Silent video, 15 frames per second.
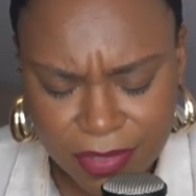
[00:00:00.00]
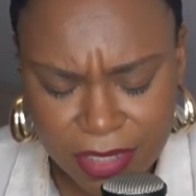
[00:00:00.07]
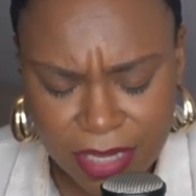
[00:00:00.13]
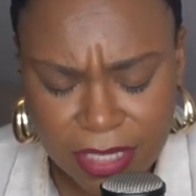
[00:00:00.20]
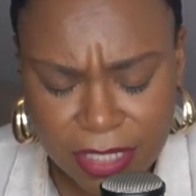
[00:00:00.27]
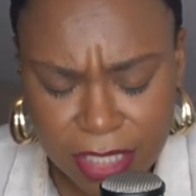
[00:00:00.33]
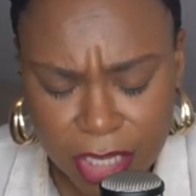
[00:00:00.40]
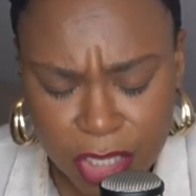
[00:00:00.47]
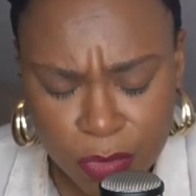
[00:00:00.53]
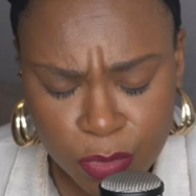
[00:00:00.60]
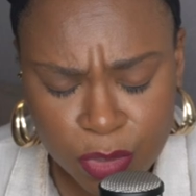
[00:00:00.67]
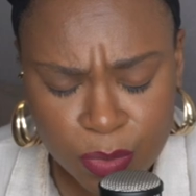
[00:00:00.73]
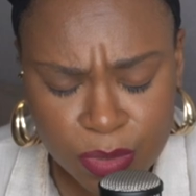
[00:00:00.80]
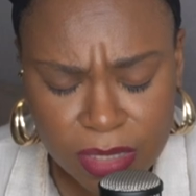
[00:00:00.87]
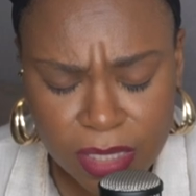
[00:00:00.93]
Continue
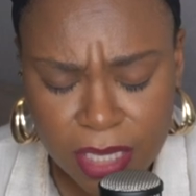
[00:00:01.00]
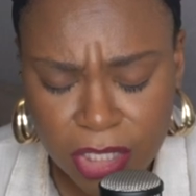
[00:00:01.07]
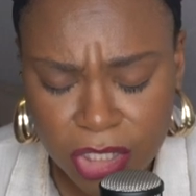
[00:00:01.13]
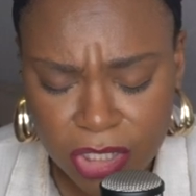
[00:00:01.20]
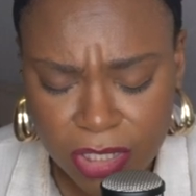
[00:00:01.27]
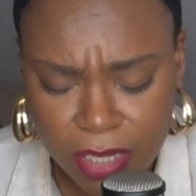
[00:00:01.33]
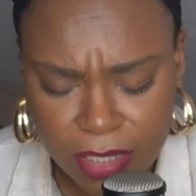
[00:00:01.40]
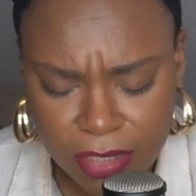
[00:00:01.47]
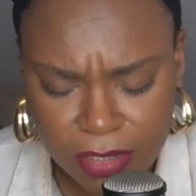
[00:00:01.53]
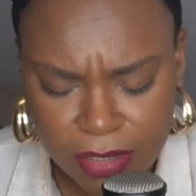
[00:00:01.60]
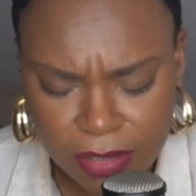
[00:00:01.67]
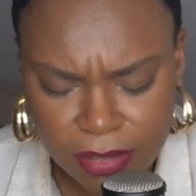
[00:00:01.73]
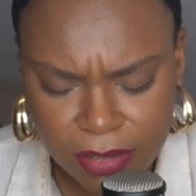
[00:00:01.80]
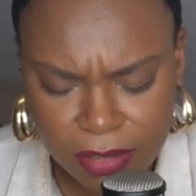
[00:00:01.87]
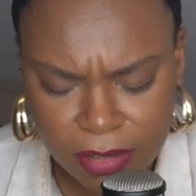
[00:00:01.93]
to teach
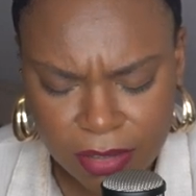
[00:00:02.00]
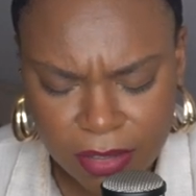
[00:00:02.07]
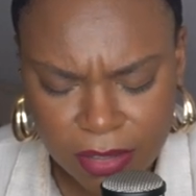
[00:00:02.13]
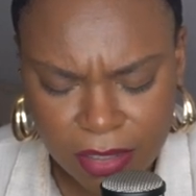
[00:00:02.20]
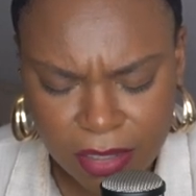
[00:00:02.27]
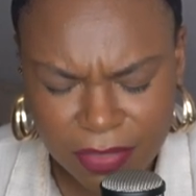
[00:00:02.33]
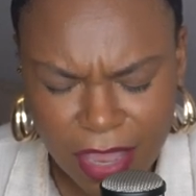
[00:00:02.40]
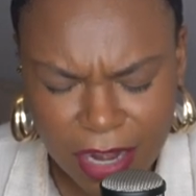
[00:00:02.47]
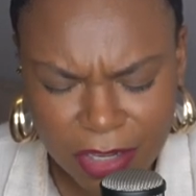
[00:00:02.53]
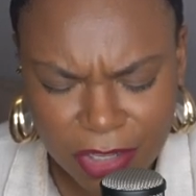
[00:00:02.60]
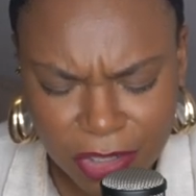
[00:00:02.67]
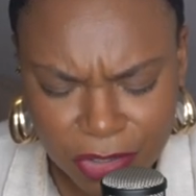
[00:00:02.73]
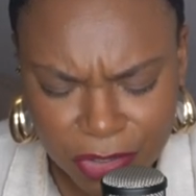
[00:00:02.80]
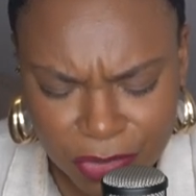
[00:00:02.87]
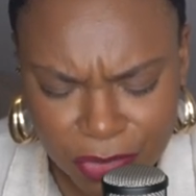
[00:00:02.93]
us that
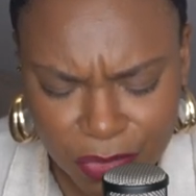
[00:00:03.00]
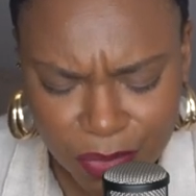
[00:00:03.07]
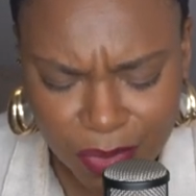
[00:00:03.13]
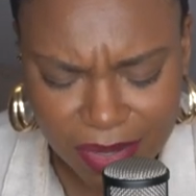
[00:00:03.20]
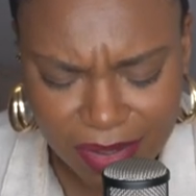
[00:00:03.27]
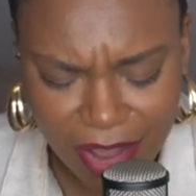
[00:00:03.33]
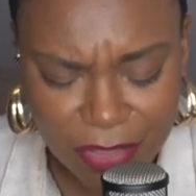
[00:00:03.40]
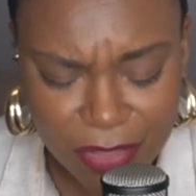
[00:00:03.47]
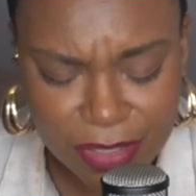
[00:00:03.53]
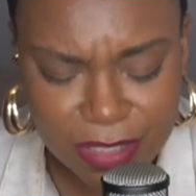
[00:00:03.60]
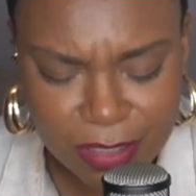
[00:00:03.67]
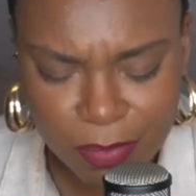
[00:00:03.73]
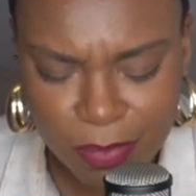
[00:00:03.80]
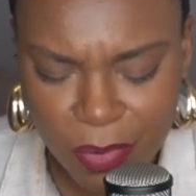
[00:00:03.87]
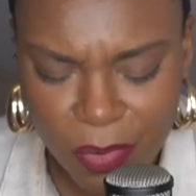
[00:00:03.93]
You are the
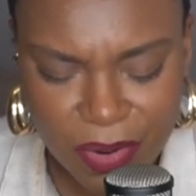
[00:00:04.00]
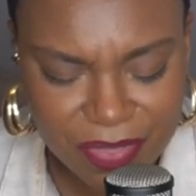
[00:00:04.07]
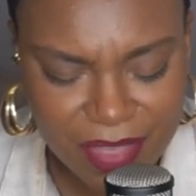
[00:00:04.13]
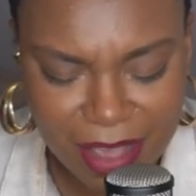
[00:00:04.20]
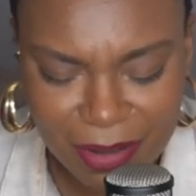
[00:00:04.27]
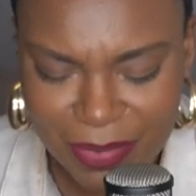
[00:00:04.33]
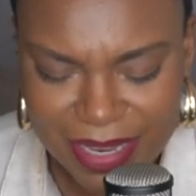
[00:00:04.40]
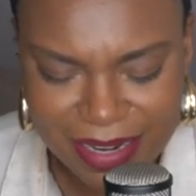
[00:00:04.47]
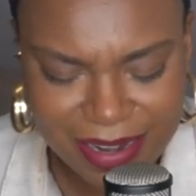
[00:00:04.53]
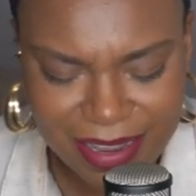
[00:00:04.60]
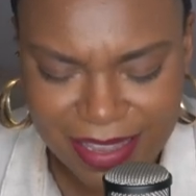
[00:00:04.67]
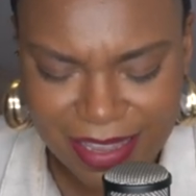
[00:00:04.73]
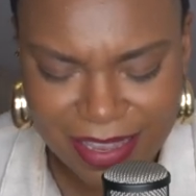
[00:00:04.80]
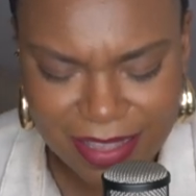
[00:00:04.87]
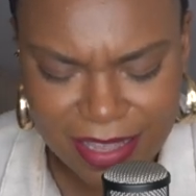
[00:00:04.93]
support that we
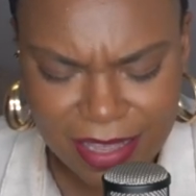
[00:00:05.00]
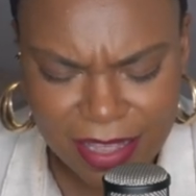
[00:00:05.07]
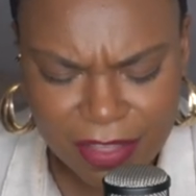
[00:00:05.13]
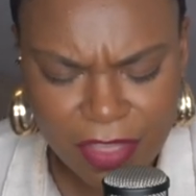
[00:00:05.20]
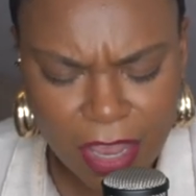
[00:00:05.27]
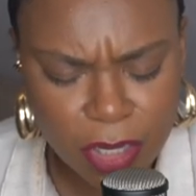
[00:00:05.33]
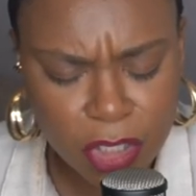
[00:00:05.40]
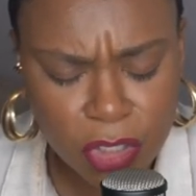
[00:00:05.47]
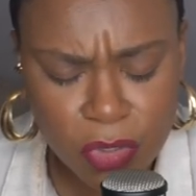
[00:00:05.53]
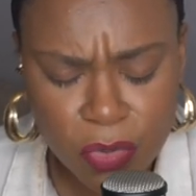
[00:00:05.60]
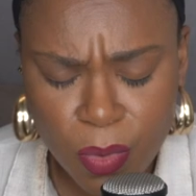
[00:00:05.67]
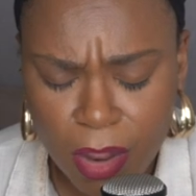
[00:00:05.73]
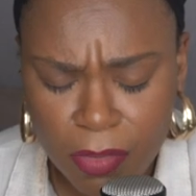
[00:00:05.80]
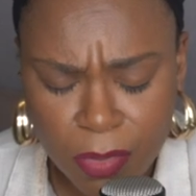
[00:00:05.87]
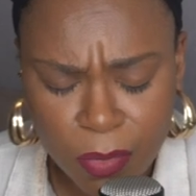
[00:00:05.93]
need, that
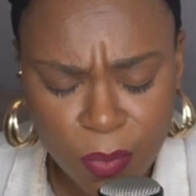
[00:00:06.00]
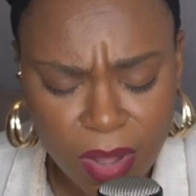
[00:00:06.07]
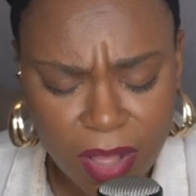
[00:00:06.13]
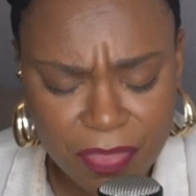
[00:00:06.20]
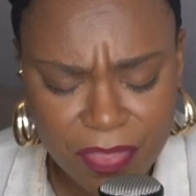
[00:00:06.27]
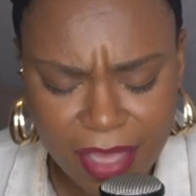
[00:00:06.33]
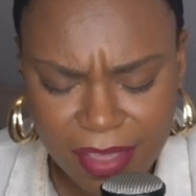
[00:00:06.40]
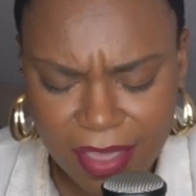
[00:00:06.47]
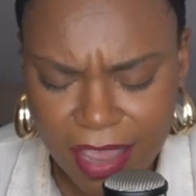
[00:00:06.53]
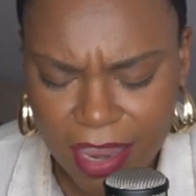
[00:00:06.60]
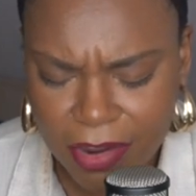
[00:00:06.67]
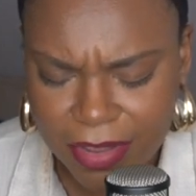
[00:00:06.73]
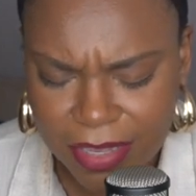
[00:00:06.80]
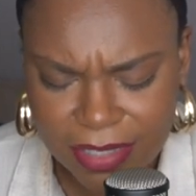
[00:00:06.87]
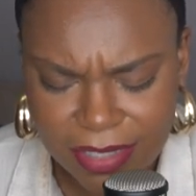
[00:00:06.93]
You are the one that
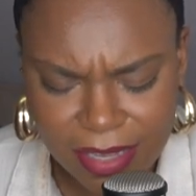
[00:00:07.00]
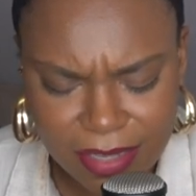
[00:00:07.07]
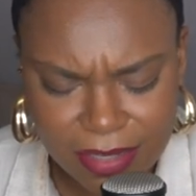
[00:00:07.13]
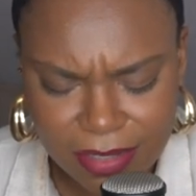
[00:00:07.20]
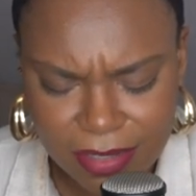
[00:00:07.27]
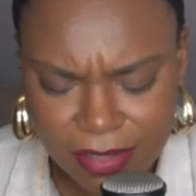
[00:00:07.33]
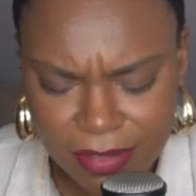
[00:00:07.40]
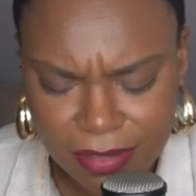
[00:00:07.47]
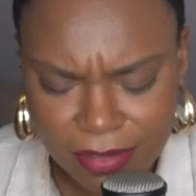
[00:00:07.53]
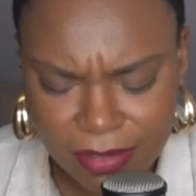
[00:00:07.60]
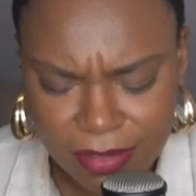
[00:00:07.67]
carries us.